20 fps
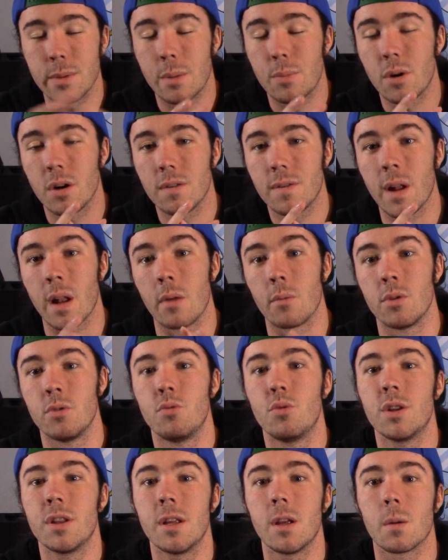my profile. I
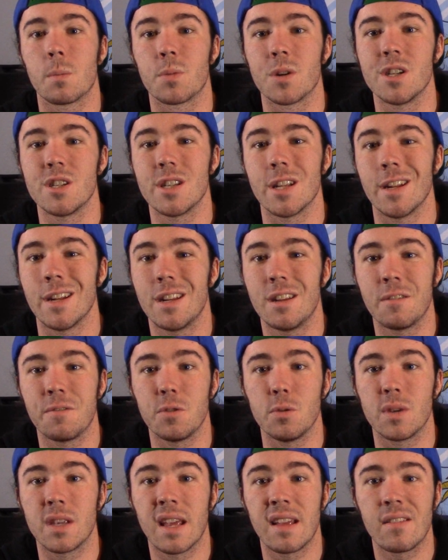would really appreciate it
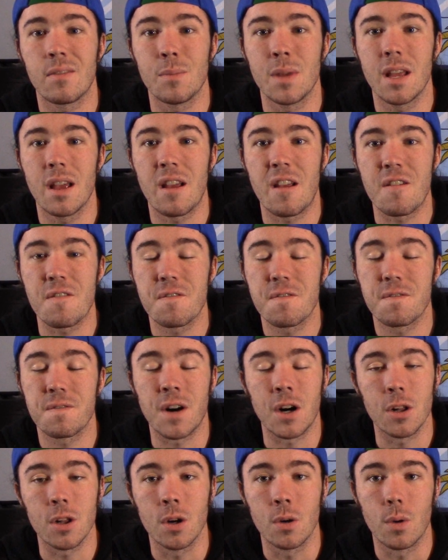if you gave me a
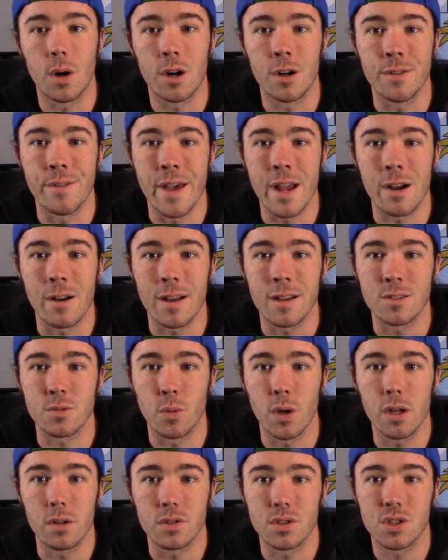follow on there as
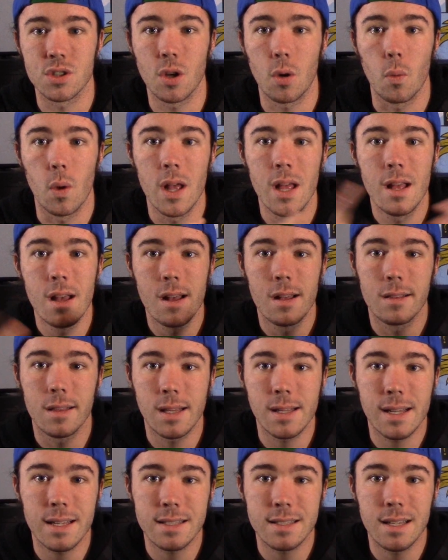well. So,
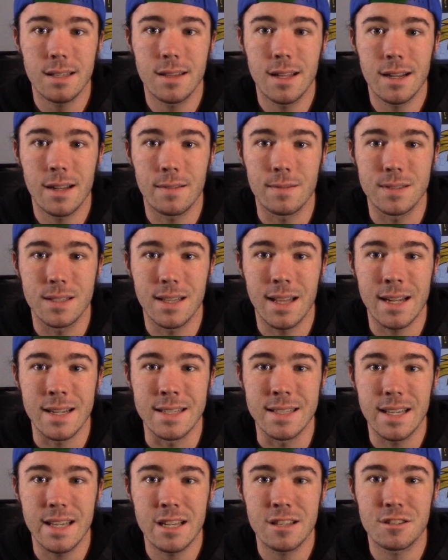like I said, that
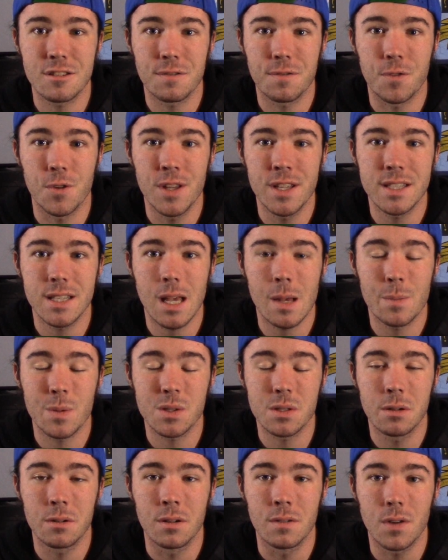is it for this
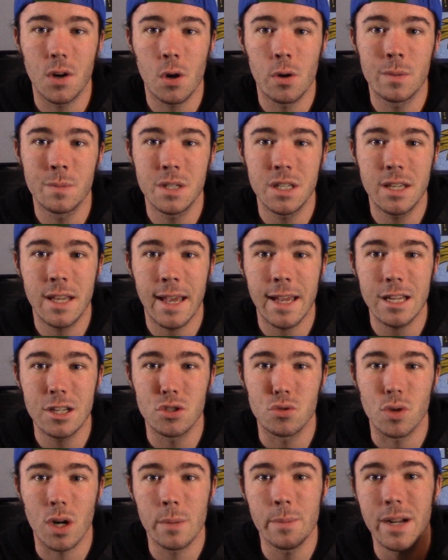episode of OMG
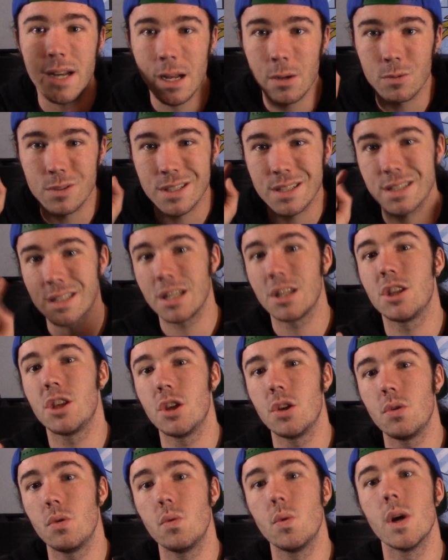K-Drama, and I will see
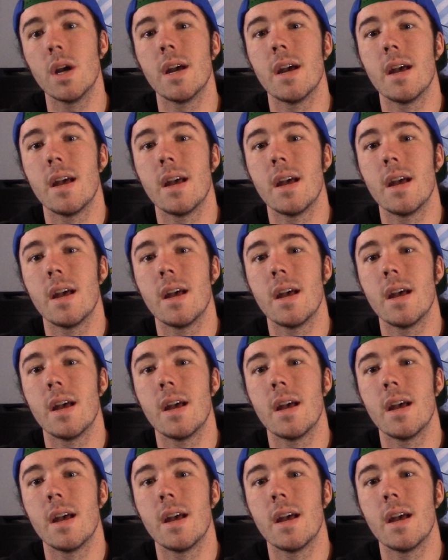you